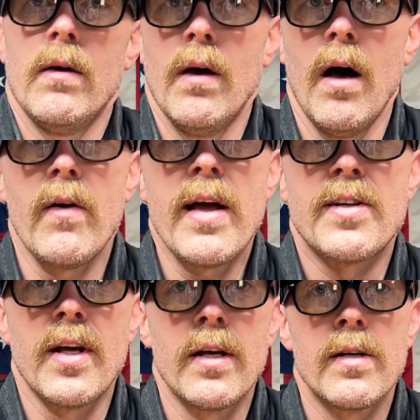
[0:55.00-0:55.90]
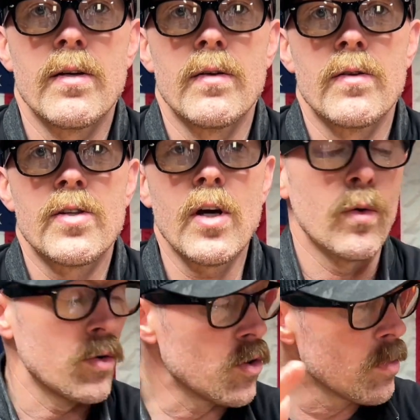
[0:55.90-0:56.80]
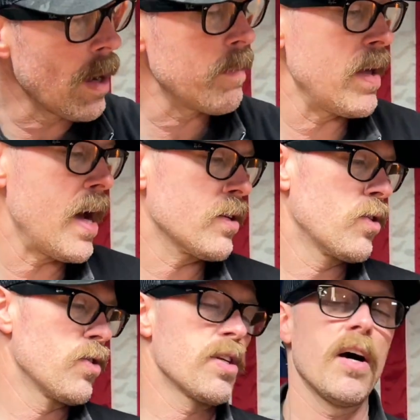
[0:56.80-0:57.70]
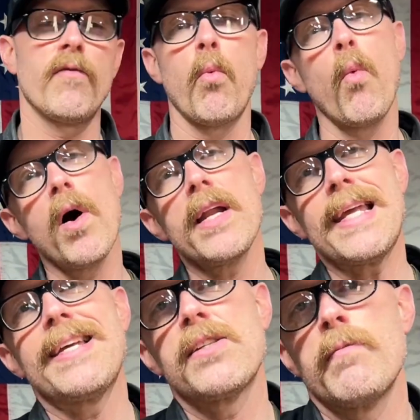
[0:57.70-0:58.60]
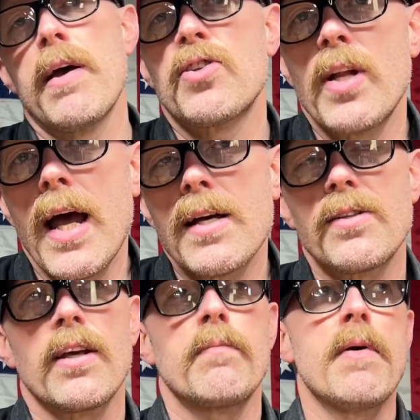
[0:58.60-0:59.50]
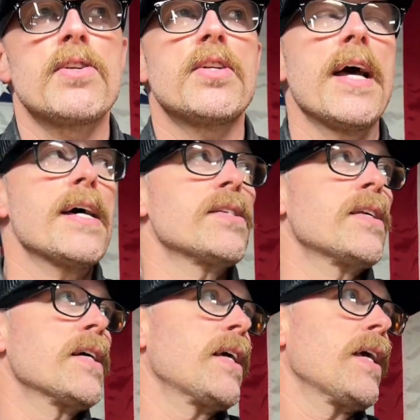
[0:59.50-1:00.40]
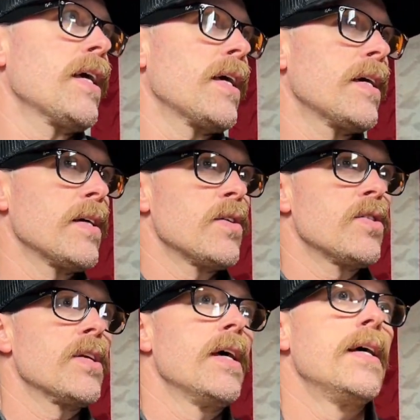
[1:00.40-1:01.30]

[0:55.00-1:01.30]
All right, so you might be asking yourself, what is Meshtastic? Meshtastic is